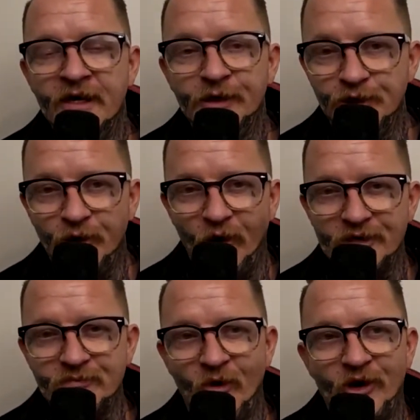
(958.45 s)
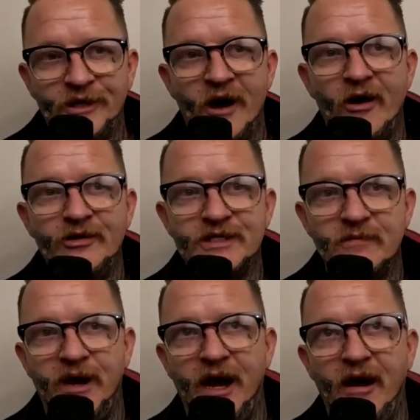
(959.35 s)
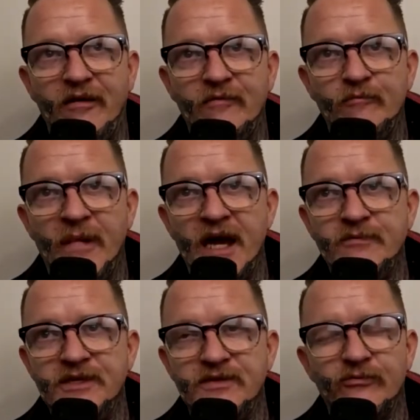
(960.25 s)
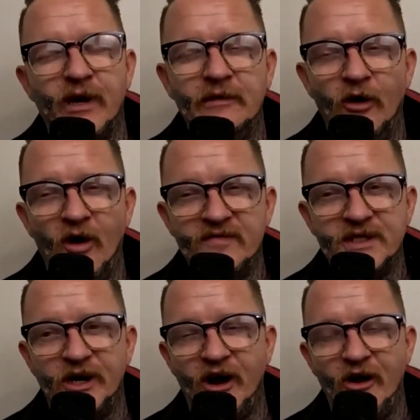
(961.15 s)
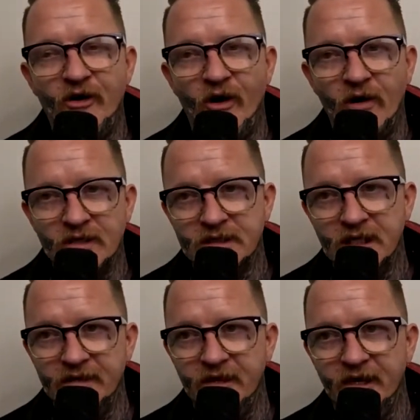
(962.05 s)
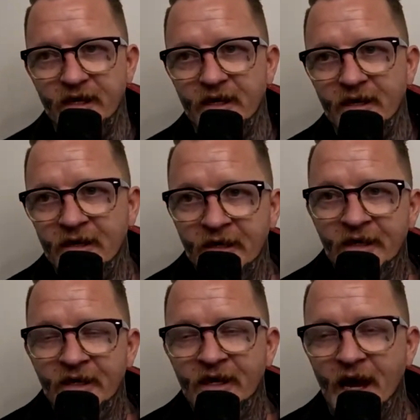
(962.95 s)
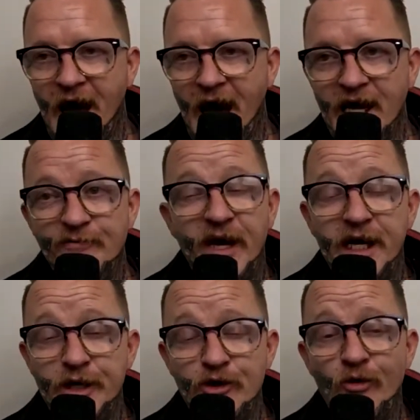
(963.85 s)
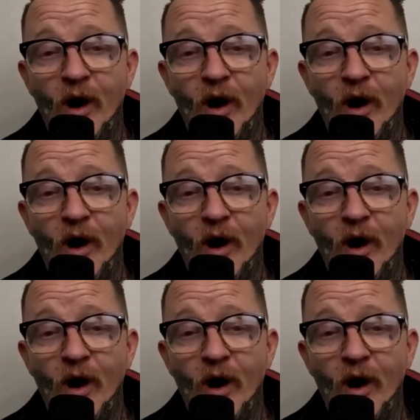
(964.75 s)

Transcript: you guys might have noticed about maybe 3 lives ago, I said that AB, you are